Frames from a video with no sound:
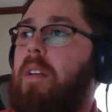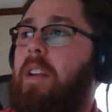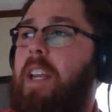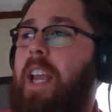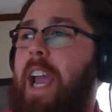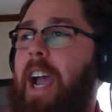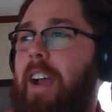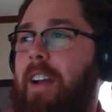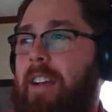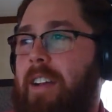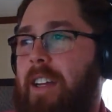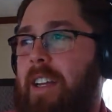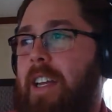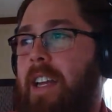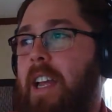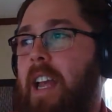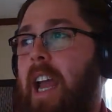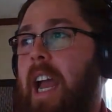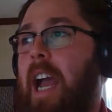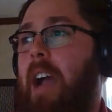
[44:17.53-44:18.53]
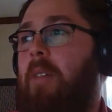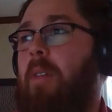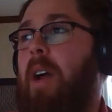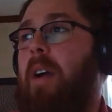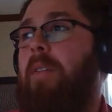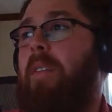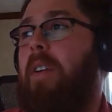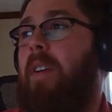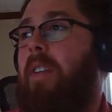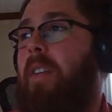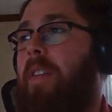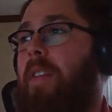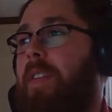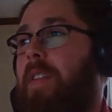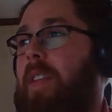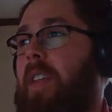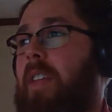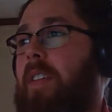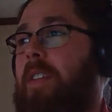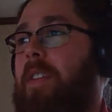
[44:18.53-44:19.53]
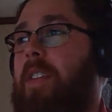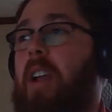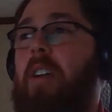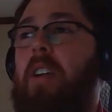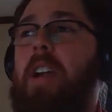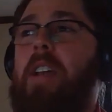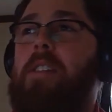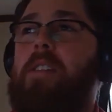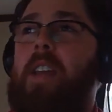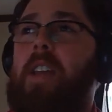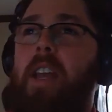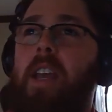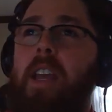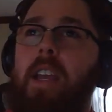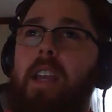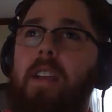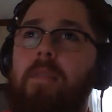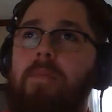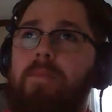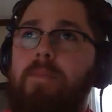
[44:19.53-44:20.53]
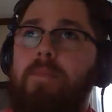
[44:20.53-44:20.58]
Yeah. However, there is a